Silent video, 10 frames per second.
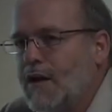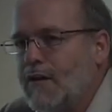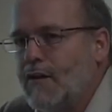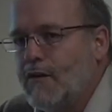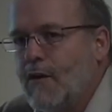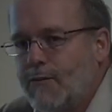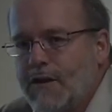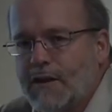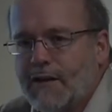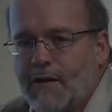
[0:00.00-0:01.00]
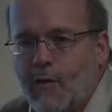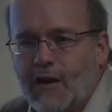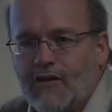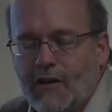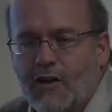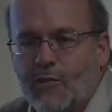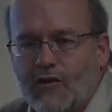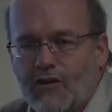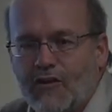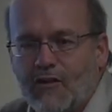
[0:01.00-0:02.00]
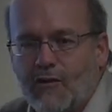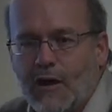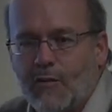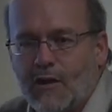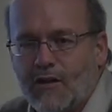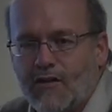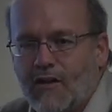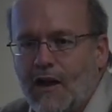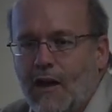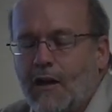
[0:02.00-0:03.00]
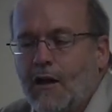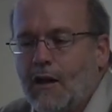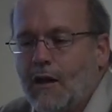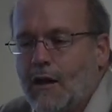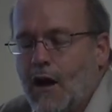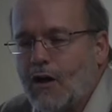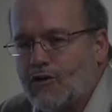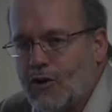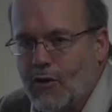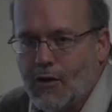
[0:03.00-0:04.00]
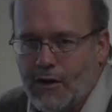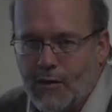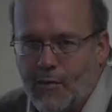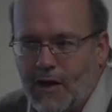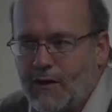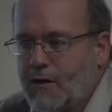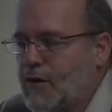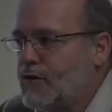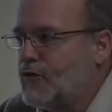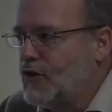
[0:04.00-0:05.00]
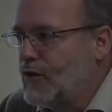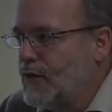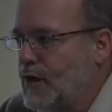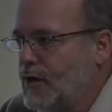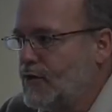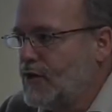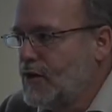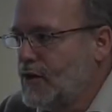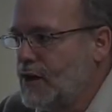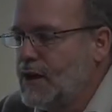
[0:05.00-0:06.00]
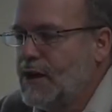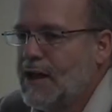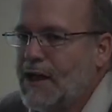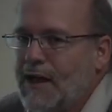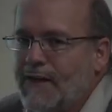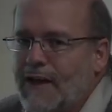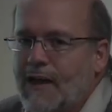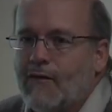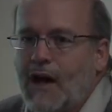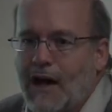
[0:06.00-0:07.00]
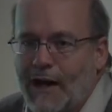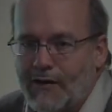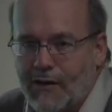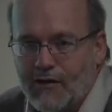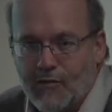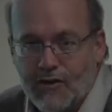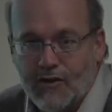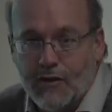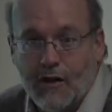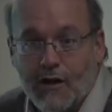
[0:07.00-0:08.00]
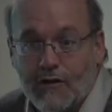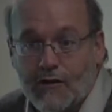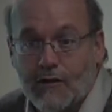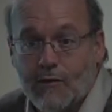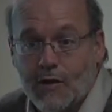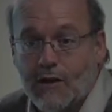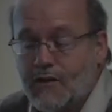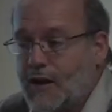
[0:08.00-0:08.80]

their feeling that way is a little bit justified because they are totally dependent on their generating utility, and they have high transmission costs because